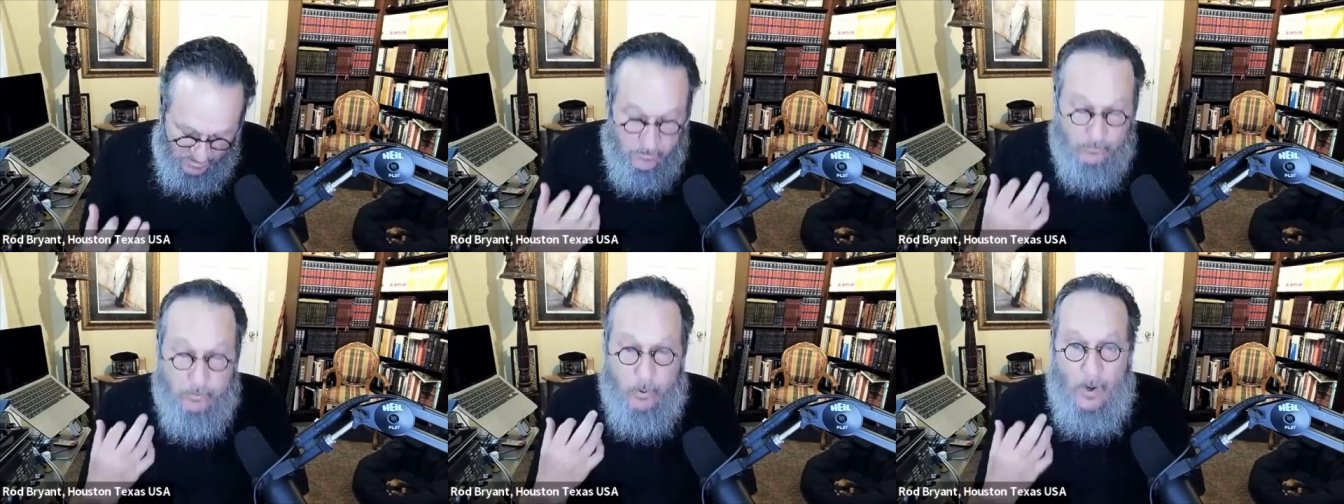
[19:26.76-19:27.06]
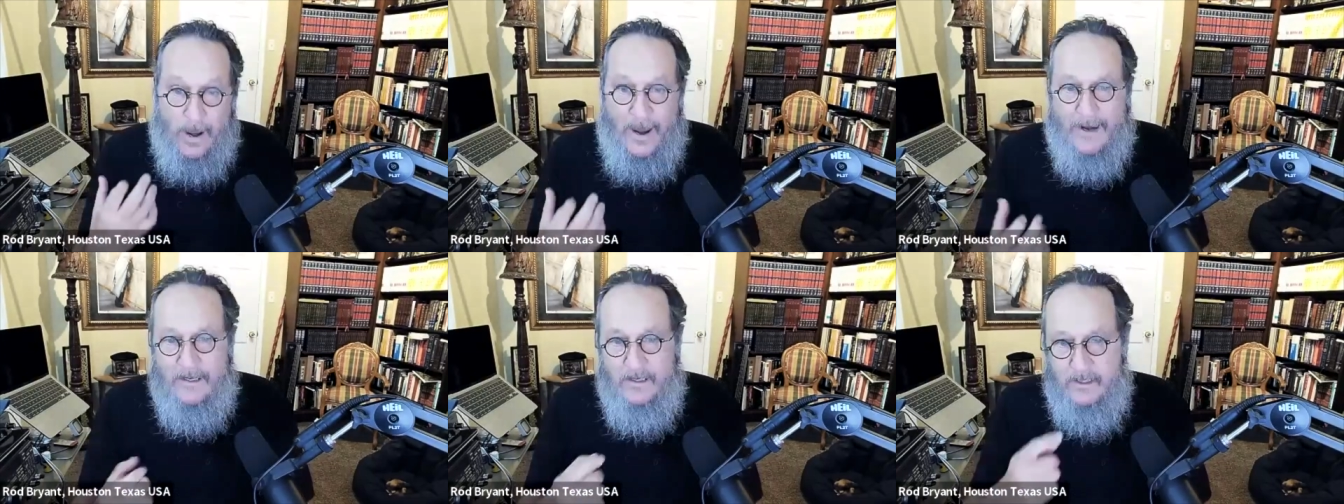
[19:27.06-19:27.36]

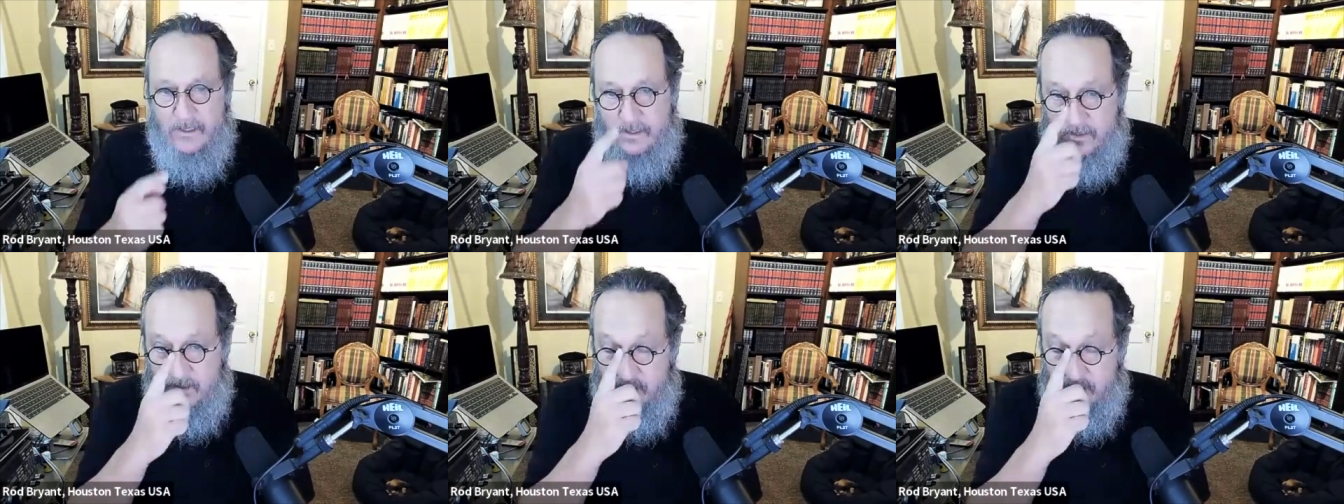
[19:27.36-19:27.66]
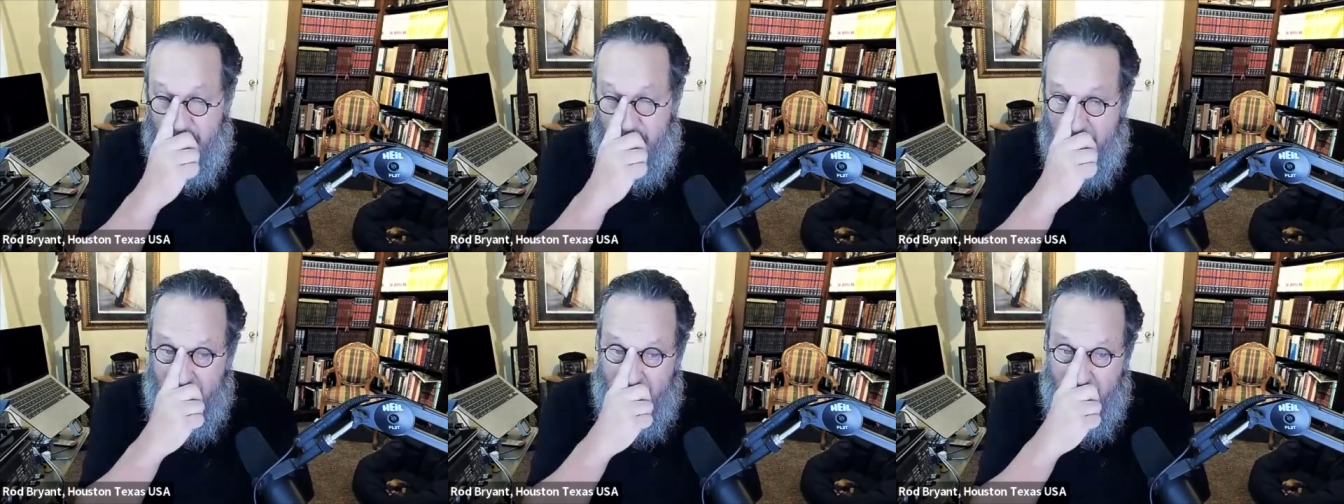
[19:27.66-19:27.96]

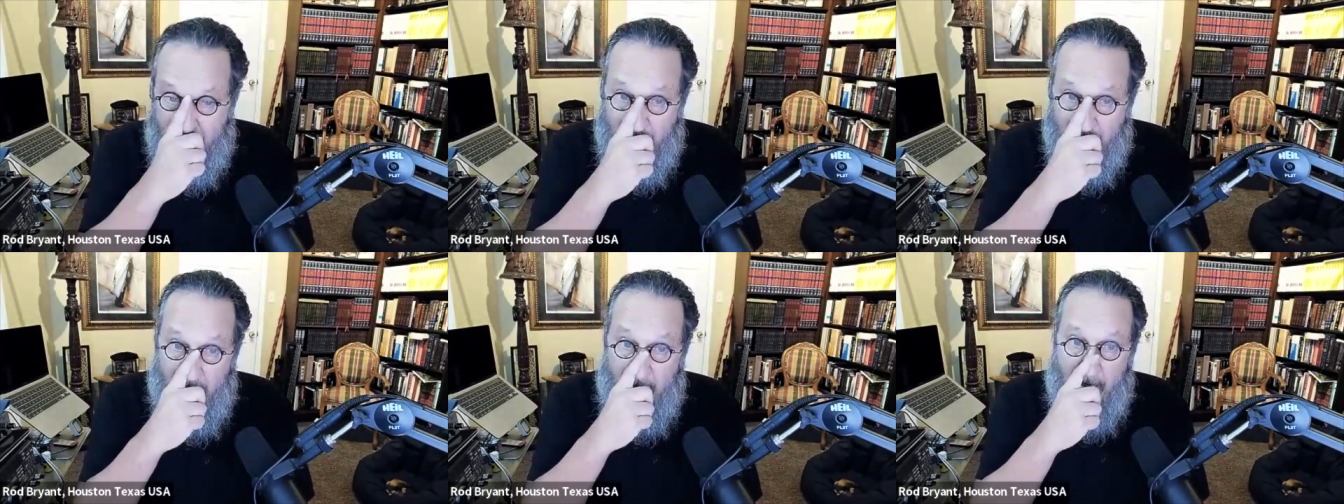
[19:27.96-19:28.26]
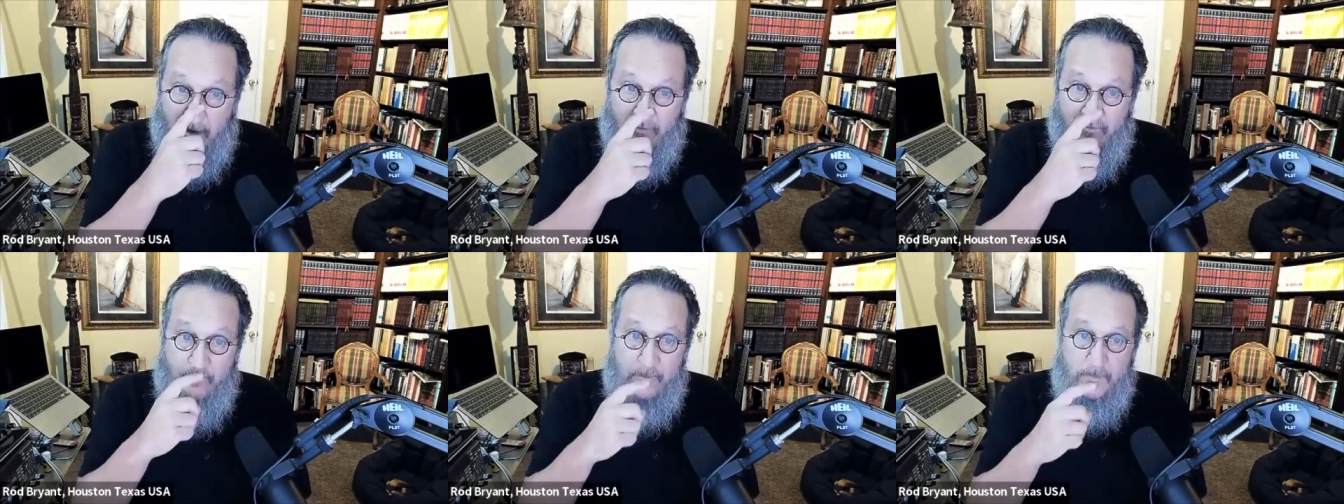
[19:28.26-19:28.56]
practice
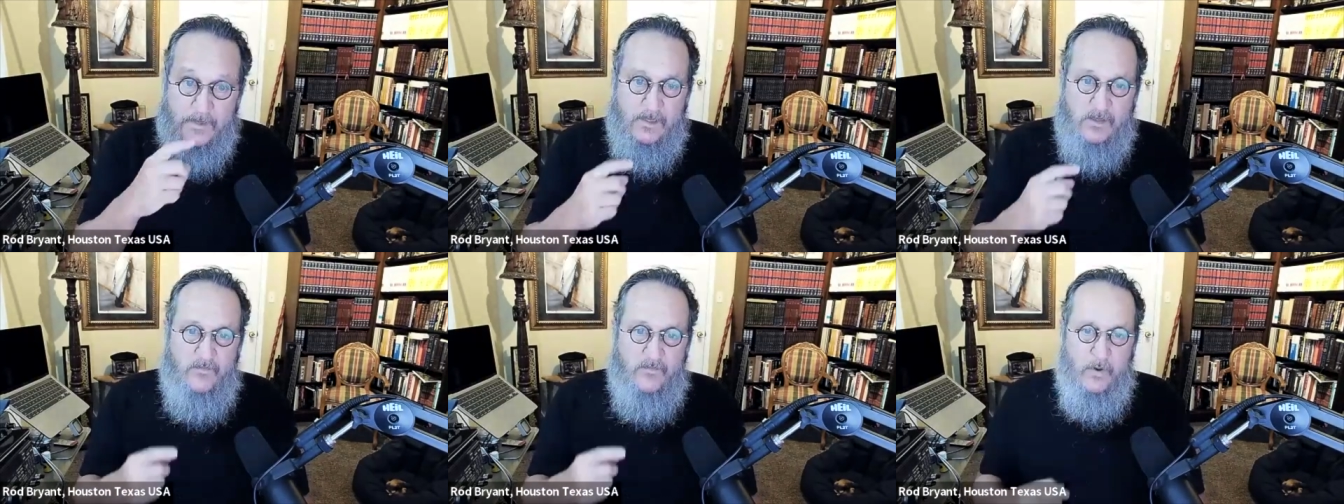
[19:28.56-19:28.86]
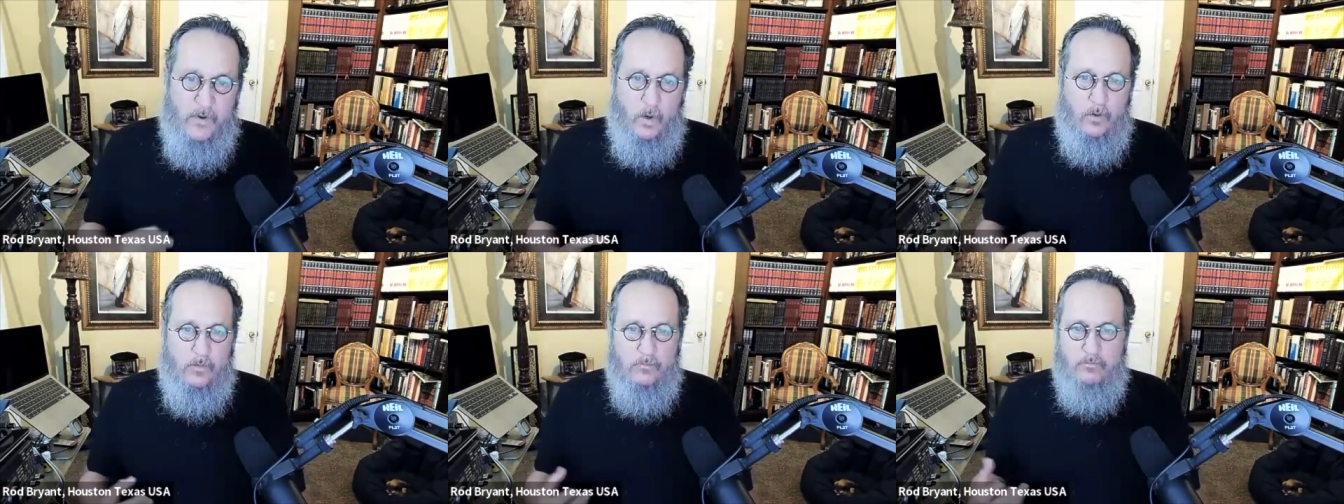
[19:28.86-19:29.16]
of
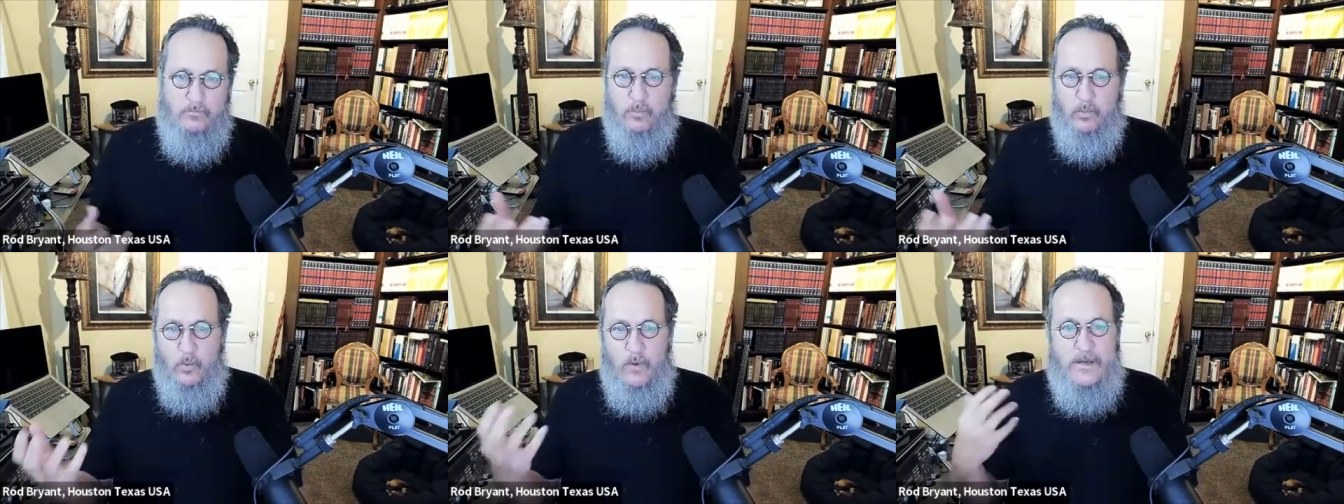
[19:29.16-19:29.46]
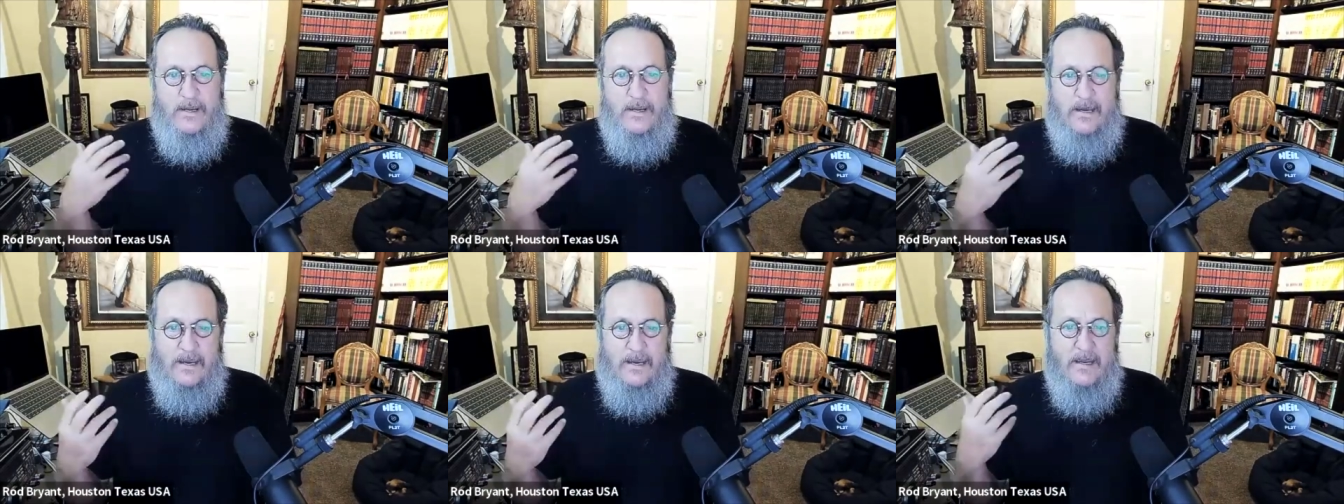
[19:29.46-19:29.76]
mitzvot
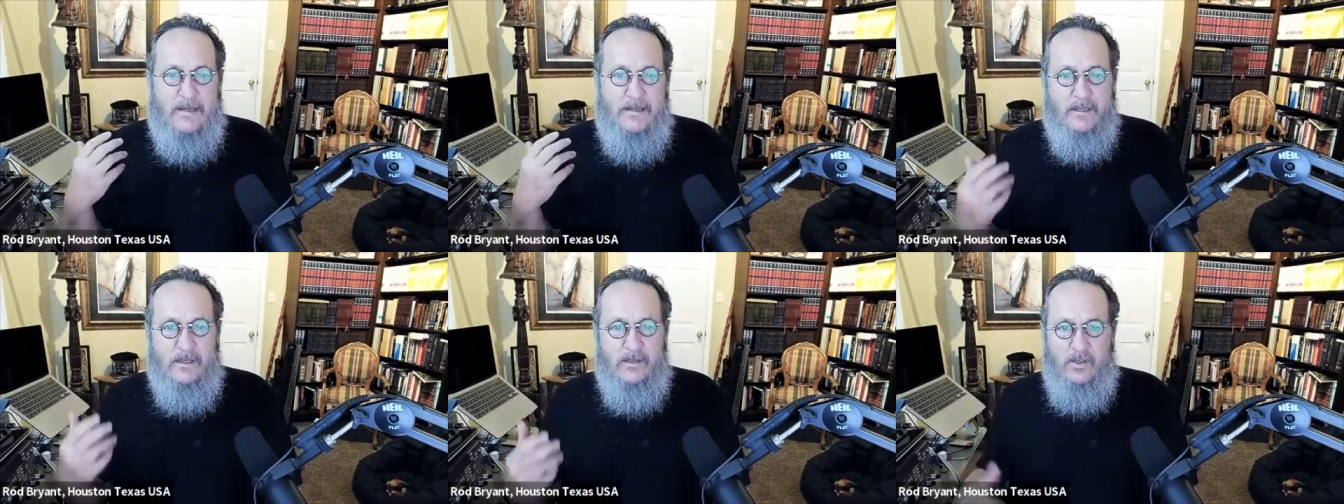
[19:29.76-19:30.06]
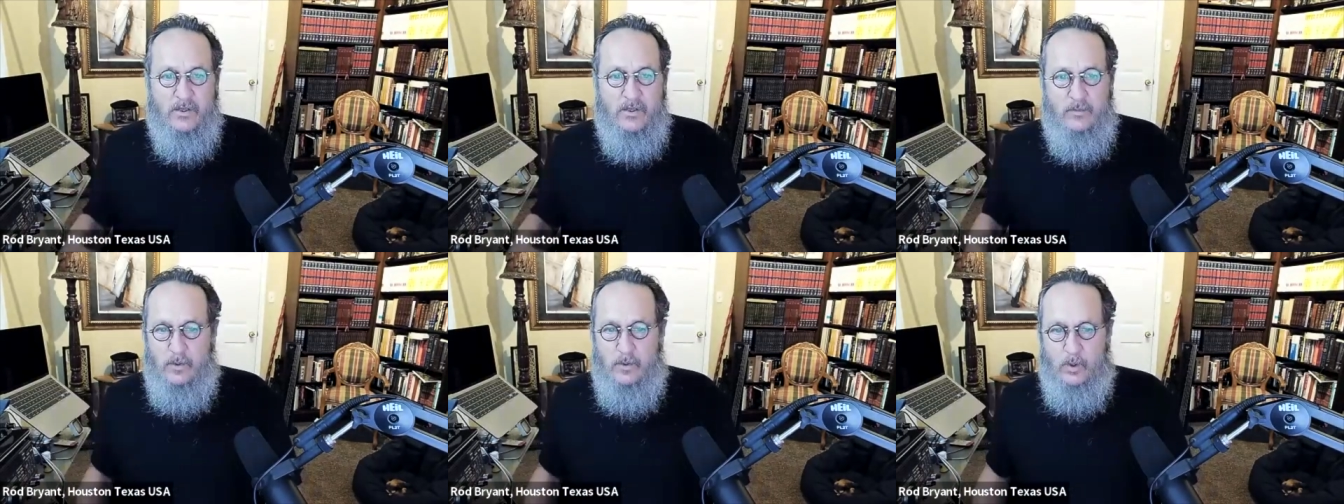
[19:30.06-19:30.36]
bring in
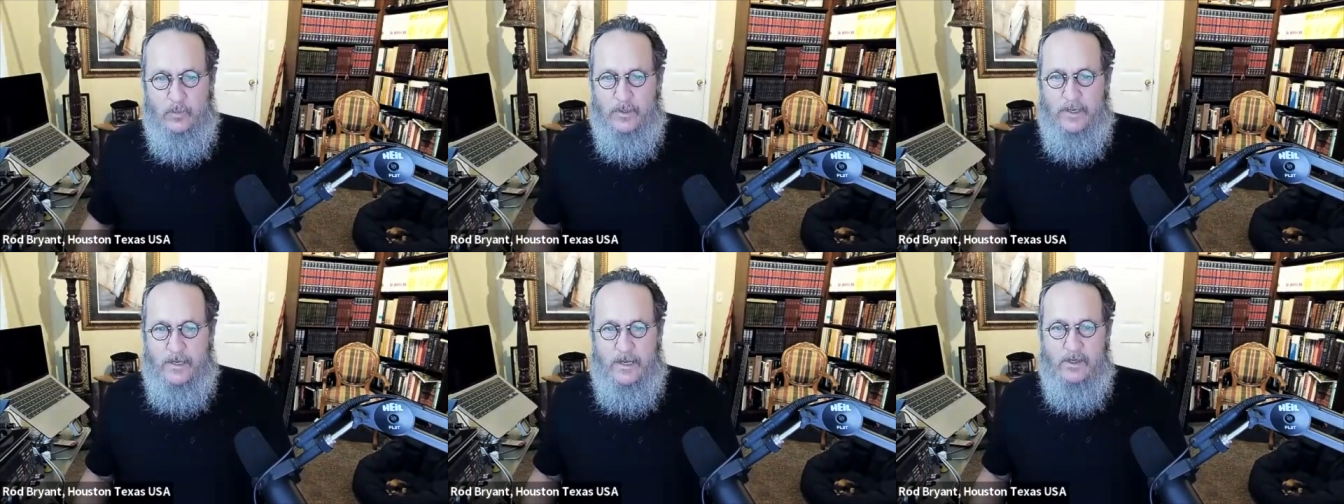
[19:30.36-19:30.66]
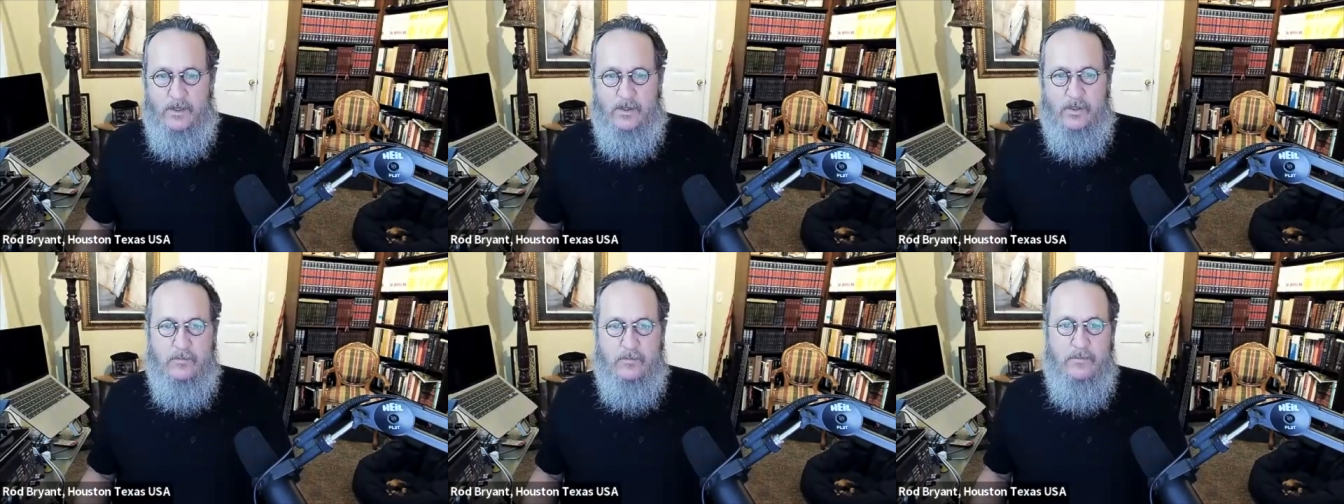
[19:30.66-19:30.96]
this
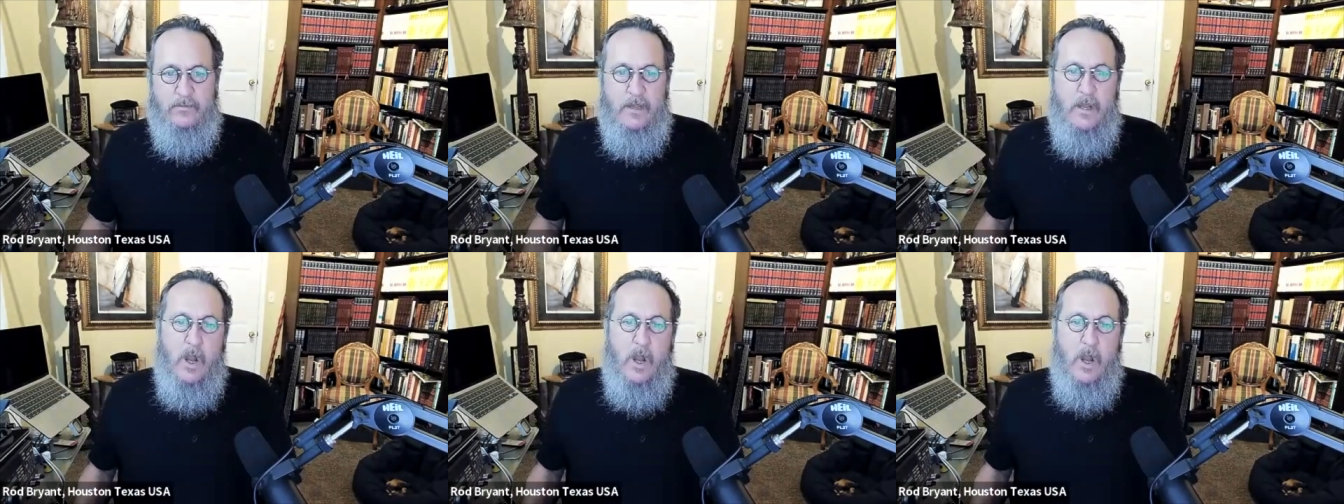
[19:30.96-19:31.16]
illumination.